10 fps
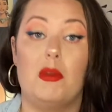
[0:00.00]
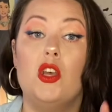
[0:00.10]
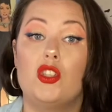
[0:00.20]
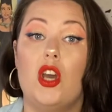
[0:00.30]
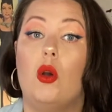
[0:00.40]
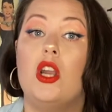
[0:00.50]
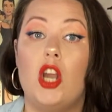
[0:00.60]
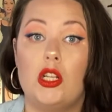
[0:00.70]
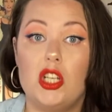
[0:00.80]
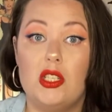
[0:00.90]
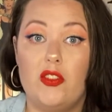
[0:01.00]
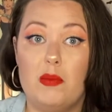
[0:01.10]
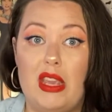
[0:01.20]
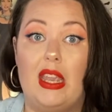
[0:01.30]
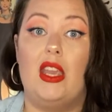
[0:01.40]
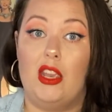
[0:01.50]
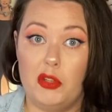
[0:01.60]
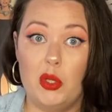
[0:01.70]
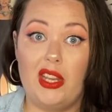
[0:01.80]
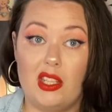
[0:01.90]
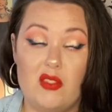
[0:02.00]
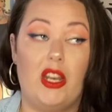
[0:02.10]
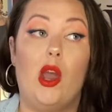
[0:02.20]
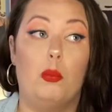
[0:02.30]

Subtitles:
So not just for me, if you like this video,